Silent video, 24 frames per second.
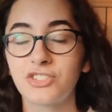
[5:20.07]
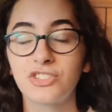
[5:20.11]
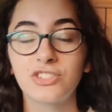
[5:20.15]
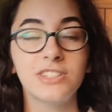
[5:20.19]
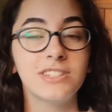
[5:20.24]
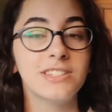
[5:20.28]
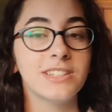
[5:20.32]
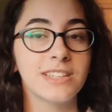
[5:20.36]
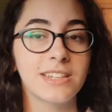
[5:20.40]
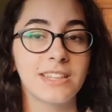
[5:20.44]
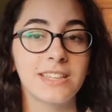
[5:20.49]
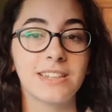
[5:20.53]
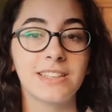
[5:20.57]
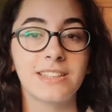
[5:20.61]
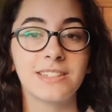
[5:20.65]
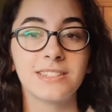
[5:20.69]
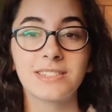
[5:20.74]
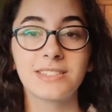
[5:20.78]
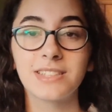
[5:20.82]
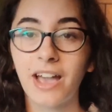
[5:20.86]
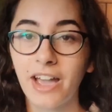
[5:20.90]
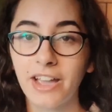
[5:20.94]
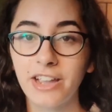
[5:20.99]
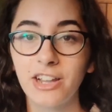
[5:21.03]
She did an
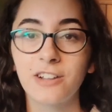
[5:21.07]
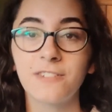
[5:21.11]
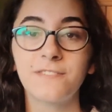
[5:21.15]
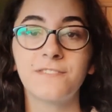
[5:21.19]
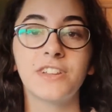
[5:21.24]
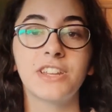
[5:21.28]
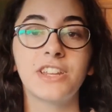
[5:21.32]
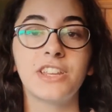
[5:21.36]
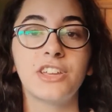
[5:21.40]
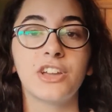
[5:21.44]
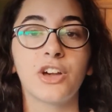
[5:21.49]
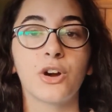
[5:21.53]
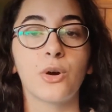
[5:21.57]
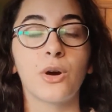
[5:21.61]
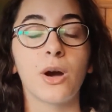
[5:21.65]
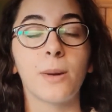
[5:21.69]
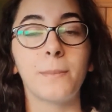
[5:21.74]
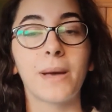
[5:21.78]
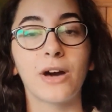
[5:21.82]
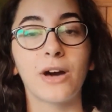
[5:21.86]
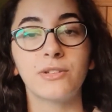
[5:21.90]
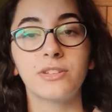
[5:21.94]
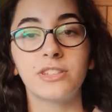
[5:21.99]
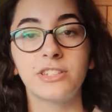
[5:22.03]
entire video
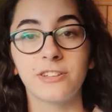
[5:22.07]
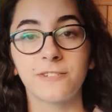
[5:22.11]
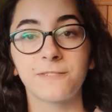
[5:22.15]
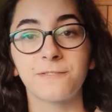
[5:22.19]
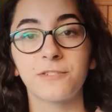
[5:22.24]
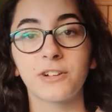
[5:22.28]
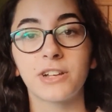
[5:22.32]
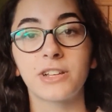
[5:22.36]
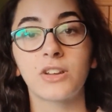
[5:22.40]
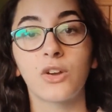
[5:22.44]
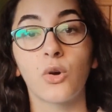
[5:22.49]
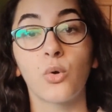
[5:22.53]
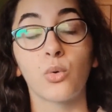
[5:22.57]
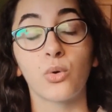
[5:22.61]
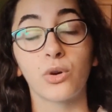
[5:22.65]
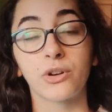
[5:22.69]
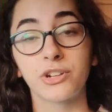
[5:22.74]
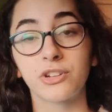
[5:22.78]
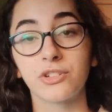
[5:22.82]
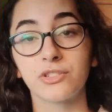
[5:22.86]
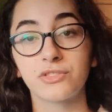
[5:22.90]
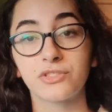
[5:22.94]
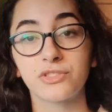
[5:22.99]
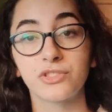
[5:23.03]
about different
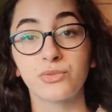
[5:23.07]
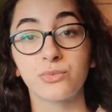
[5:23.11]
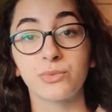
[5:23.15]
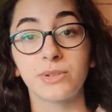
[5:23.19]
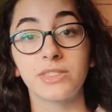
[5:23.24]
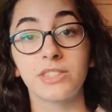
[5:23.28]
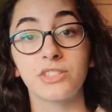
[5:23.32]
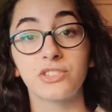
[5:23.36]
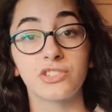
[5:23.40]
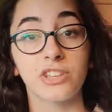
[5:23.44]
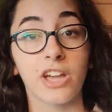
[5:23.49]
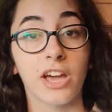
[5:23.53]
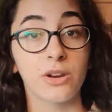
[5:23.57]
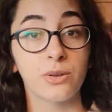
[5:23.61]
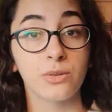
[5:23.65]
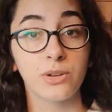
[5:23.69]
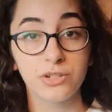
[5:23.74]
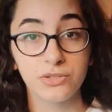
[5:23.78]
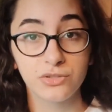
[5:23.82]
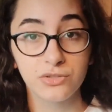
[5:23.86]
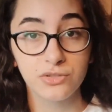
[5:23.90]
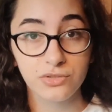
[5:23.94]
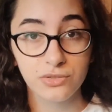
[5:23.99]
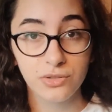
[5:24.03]
orders to read the
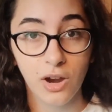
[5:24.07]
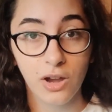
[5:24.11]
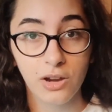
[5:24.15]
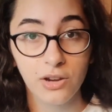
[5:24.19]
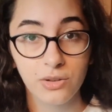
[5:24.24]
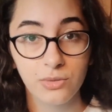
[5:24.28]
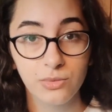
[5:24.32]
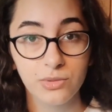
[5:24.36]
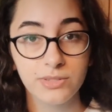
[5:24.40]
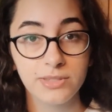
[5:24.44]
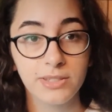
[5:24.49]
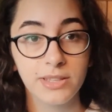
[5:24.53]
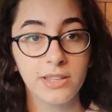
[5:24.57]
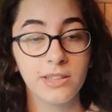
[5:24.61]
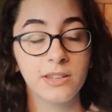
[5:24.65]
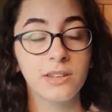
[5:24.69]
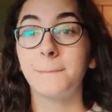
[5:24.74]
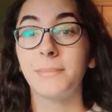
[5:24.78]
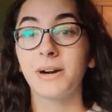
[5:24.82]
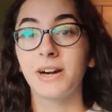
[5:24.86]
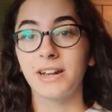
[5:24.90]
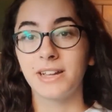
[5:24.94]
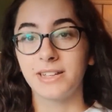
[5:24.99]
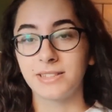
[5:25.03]
Shadowhunters Chronicles in.
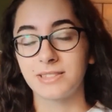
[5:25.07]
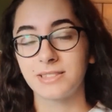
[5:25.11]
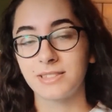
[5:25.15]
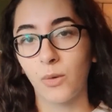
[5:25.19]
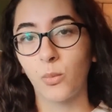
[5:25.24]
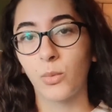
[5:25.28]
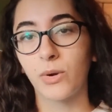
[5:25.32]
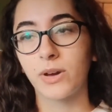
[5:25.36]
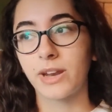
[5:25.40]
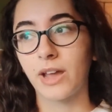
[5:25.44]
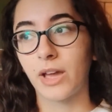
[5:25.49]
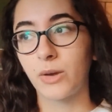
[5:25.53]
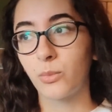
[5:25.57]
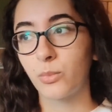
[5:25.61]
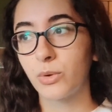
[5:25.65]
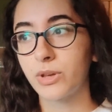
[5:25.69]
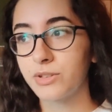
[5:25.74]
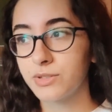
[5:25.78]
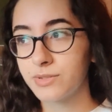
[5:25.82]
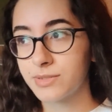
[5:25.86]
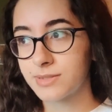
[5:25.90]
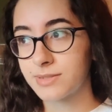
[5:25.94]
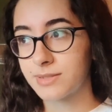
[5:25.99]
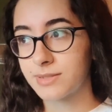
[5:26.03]
But what I
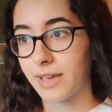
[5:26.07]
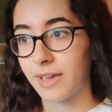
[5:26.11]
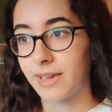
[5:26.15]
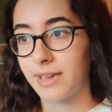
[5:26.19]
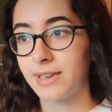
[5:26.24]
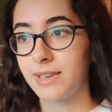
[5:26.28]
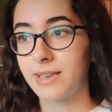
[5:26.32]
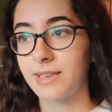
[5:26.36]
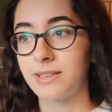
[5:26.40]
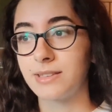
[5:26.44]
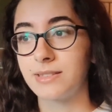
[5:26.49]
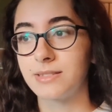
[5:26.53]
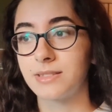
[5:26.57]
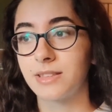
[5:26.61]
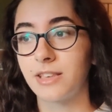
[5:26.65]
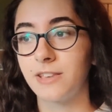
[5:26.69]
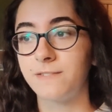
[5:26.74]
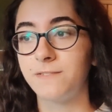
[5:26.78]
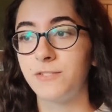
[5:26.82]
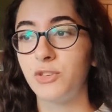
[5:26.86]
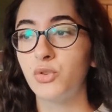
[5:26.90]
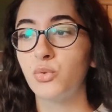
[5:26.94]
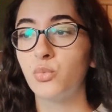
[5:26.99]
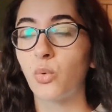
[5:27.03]
will say is,
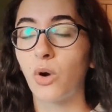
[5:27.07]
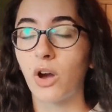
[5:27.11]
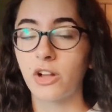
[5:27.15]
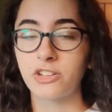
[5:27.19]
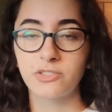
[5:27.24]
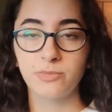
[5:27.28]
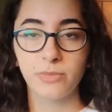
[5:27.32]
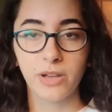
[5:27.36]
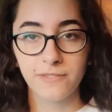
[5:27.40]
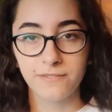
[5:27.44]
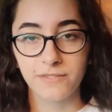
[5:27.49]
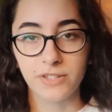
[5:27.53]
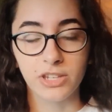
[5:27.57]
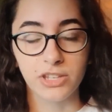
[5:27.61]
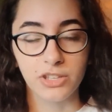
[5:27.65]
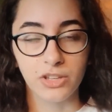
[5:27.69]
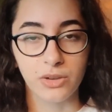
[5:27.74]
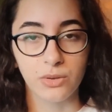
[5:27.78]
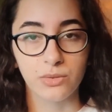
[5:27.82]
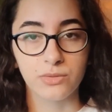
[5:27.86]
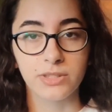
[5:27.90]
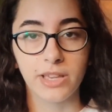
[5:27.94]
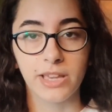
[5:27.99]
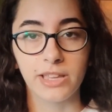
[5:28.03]
if you watch my
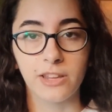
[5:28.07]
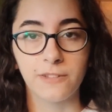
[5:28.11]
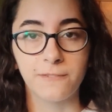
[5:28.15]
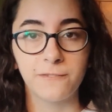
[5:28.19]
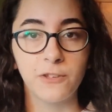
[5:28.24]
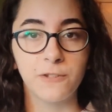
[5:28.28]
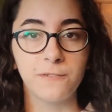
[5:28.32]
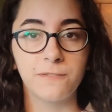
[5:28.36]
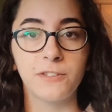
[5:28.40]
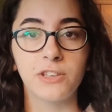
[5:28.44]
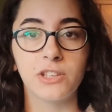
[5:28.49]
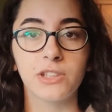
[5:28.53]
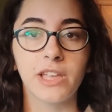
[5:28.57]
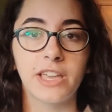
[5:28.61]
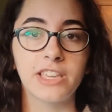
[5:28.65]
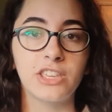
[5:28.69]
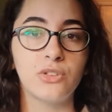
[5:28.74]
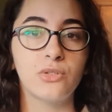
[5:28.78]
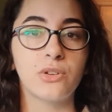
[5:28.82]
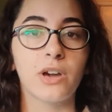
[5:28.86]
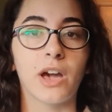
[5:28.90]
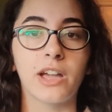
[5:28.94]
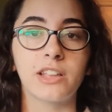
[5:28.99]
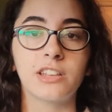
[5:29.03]
videos and if you feel like
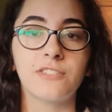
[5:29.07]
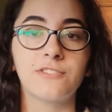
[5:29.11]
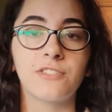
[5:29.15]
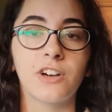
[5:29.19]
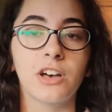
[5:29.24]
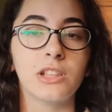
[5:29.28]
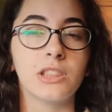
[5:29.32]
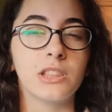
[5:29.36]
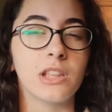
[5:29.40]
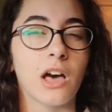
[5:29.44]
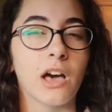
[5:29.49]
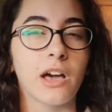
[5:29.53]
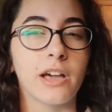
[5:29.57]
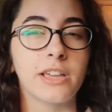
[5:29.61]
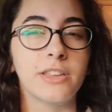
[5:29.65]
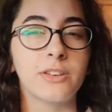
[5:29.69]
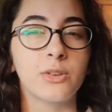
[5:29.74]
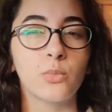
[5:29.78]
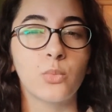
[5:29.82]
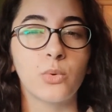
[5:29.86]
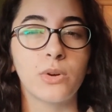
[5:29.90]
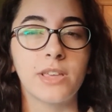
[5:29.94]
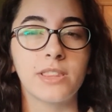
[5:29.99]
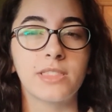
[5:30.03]
you kind of
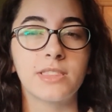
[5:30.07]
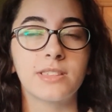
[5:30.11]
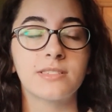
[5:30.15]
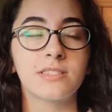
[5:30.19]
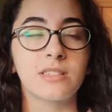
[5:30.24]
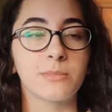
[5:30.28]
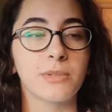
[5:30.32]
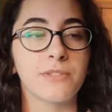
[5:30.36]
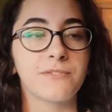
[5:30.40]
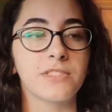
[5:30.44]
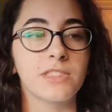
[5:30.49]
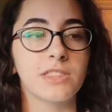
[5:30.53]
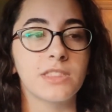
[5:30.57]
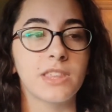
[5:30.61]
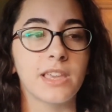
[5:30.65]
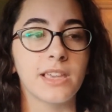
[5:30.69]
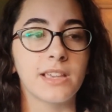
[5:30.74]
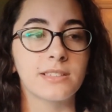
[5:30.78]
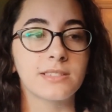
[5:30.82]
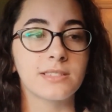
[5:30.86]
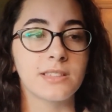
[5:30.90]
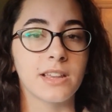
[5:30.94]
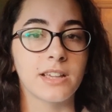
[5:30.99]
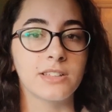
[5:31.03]
align with some of the
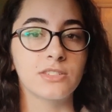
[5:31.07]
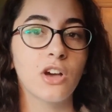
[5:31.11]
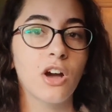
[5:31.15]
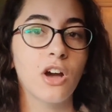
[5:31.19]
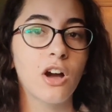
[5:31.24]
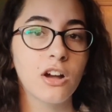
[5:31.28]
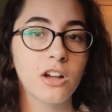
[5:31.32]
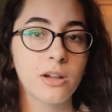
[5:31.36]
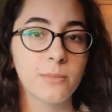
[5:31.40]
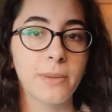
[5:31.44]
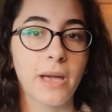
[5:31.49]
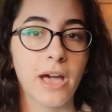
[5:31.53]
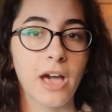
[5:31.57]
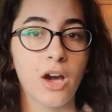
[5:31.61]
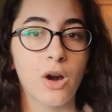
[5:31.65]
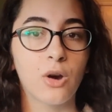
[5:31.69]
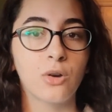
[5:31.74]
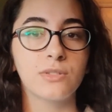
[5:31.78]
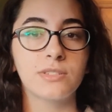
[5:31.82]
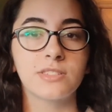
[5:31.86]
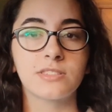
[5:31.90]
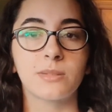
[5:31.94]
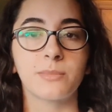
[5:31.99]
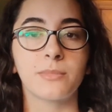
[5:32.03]
things that I talk
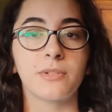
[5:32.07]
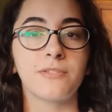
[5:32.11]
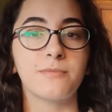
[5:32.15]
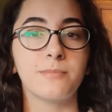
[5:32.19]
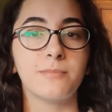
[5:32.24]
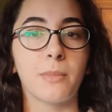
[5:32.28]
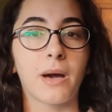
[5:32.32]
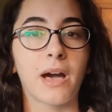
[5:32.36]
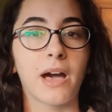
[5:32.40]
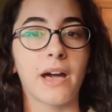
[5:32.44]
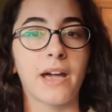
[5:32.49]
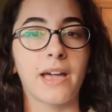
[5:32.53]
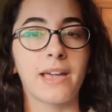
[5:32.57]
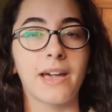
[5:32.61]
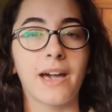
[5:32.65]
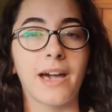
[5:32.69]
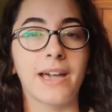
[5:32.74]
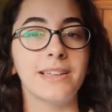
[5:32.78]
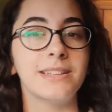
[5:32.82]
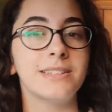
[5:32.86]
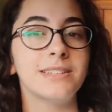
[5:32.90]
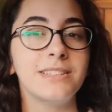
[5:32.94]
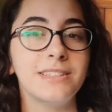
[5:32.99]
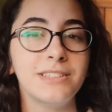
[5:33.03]
about, some of my
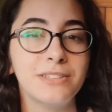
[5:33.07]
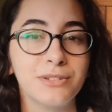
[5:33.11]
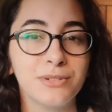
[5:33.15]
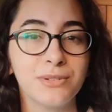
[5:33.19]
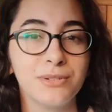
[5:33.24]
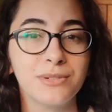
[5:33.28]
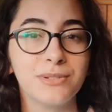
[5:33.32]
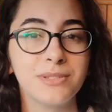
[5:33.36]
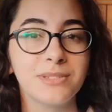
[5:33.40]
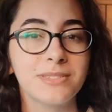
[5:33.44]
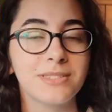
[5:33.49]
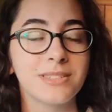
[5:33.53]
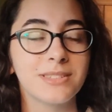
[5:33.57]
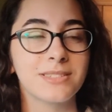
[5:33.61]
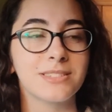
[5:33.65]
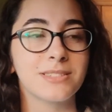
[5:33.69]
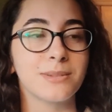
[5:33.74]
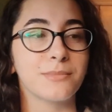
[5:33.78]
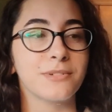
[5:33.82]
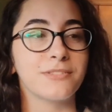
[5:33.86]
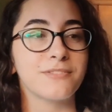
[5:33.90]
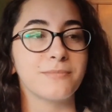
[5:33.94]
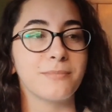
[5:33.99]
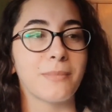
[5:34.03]
ideals,
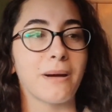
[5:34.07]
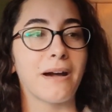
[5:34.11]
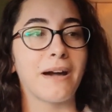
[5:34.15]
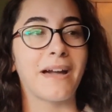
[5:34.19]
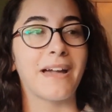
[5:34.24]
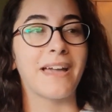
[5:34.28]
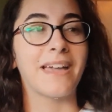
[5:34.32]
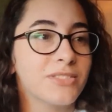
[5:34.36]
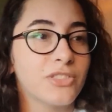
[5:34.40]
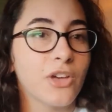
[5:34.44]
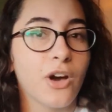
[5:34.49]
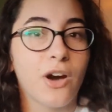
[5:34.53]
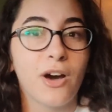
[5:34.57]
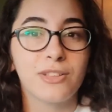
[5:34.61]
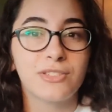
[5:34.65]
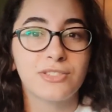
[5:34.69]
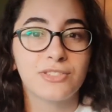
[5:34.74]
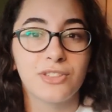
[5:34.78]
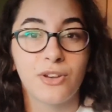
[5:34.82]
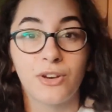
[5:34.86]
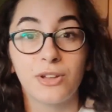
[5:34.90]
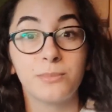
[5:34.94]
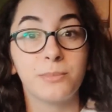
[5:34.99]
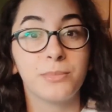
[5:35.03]
some of my
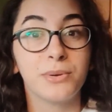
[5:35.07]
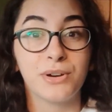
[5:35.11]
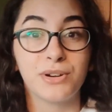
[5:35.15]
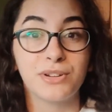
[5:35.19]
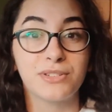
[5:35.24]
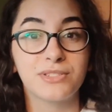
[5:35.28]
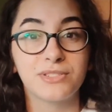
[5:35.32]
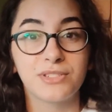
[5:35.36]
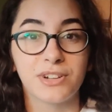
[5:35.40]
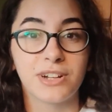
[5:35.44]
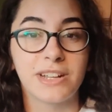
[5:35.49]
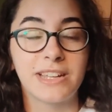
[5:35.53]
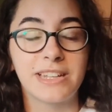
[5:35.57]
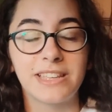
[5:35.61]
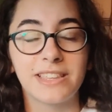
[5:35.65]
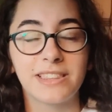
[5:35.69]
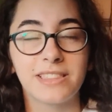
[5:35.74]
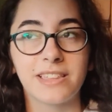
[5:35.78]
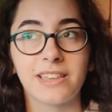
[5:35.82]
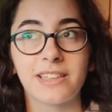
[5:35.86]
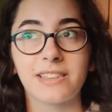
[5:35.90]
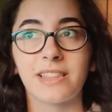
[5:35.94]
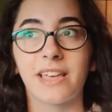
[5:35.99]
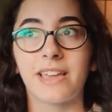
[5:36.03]
thoughts on books or
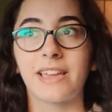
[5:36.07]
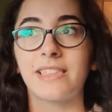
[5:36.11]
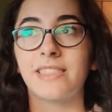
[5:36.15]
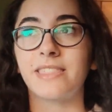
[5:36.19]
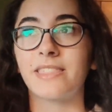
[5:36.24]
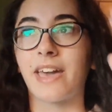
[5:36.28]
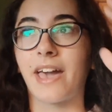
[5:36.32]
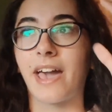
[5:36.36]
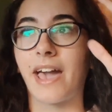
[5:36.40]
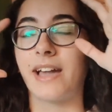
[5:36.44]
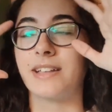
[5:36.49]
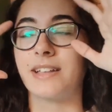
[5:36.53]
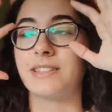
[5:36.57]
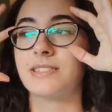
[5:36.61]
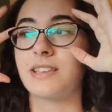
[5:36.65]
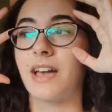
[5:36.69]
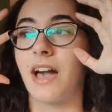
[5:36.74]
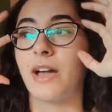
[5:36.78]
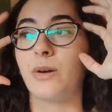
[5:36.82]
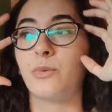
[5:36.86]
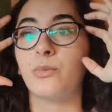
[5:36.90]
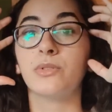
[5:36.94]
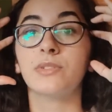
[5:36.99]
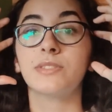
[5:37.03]
anything like that,
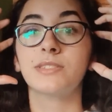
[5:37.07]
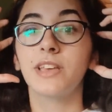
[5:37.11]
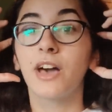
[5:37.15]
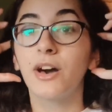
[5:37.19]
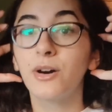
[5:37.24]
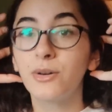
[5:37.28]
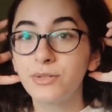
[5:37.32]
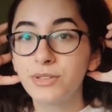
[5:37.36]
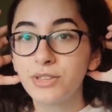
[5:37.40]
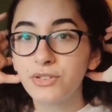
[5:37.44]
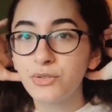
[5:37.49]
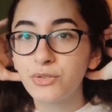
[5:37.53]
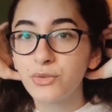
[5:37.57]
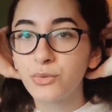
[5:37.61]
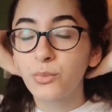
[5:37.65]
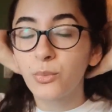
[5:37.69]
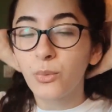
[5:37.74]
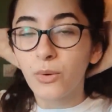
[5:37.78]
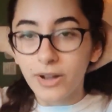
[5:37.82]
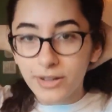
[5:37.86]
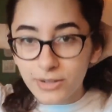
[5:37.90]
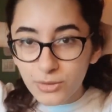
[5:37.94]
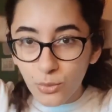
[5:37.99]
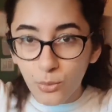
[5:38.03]
I will tell you
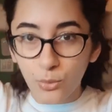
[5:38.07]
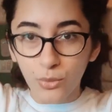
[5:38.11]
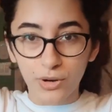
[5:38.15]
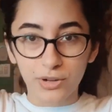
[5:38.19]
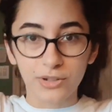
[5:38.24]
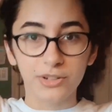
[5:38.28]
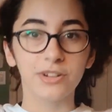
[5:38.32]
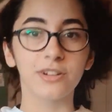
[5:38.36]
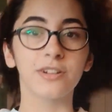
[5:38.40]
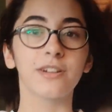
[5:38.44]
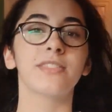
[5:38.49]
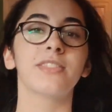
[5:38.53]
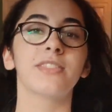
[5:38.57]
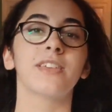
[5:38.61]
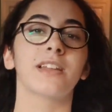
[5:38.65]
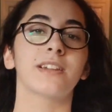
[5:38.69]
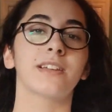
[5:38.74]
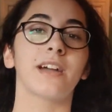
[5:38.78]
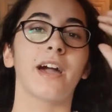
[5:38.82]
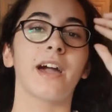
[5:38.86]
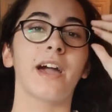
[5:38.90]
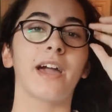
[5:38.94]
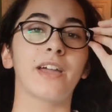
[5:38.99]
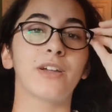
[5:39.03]
what order that
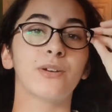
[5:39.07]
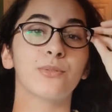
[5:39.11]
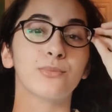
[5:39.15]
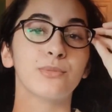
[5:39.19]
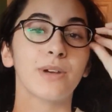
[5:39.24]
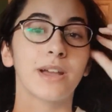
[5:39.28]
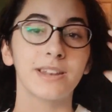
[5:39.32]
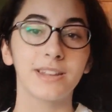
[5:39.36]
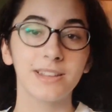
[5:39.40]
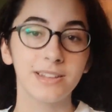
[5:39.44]
I read it